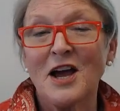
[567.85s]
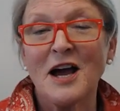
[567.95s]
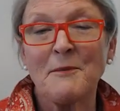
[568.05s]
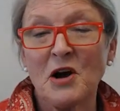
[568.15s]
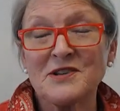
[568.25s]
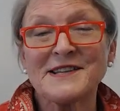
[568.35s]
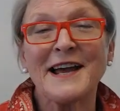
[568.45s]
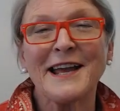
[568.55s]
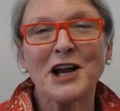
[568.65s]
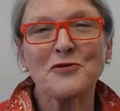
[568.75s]
a
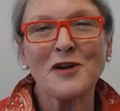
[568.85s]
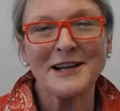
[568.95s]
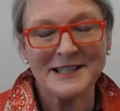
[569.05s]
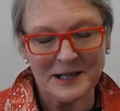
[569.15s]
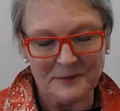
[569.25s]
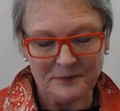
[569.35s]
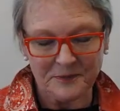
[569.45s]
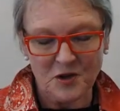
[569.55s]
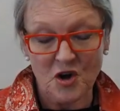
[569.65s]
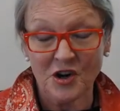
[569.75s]
mosaic writing,
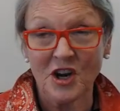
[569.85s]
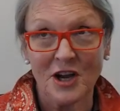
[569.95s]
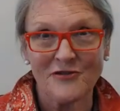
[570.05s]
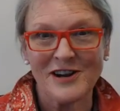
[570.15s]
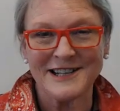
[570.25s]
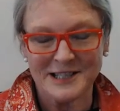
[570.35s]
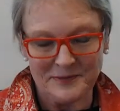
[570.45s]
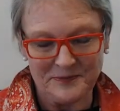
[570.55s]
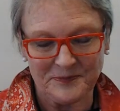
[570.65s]
online writing.